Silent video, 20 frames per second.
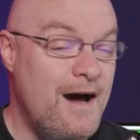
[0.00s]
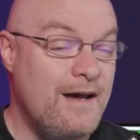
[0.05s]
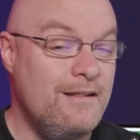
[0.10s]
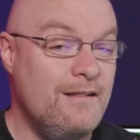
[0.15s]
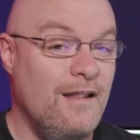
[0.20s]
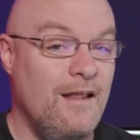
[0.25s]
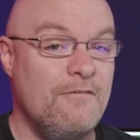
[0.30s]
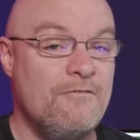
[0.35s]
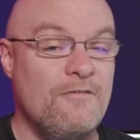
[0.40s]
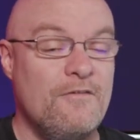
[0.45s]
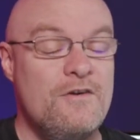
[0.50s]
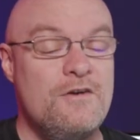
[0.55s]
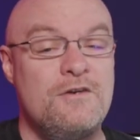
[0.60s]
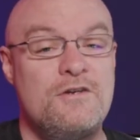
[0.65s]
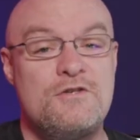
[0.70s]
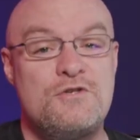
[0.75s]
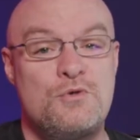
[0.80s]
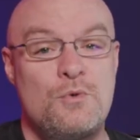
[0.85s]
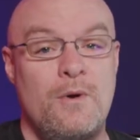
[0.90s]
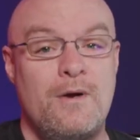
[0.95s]
I'd love for
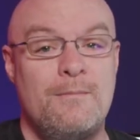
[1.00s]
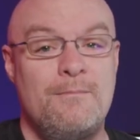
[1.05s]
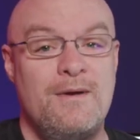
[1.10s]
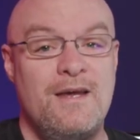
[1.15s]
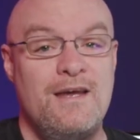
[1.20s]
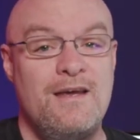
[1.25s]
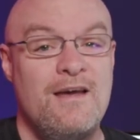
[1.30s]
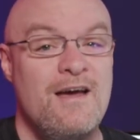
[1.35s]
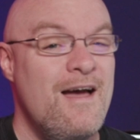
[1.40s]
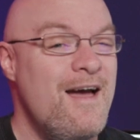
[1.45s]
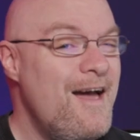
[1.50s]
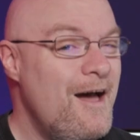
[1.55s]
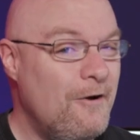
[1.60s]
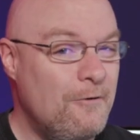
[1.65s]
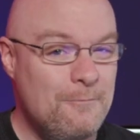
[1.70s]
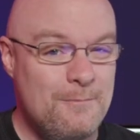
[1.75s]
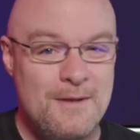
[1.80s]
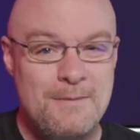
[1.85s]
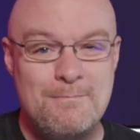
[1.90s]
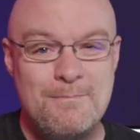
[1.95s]
you to join me,
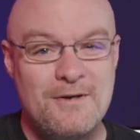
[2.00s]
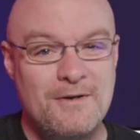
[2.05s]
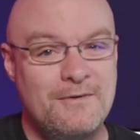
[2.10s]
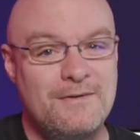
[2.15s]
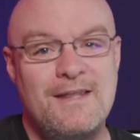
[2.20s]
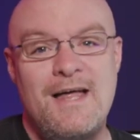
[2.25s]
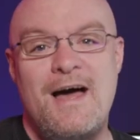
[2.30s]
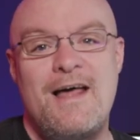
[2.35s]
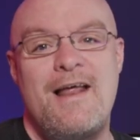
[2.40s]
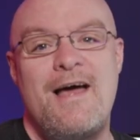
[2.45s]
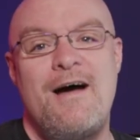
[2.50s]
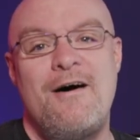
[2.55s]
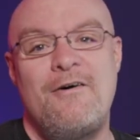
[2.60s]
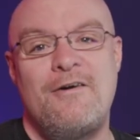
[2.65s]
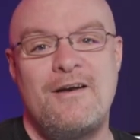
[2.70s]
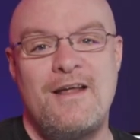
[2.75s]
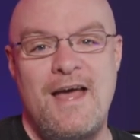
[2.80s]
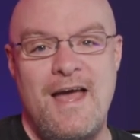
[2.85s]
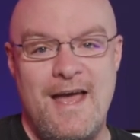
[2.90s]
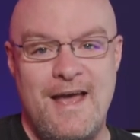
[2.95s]
help me build that
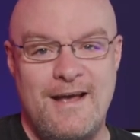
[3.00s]
out,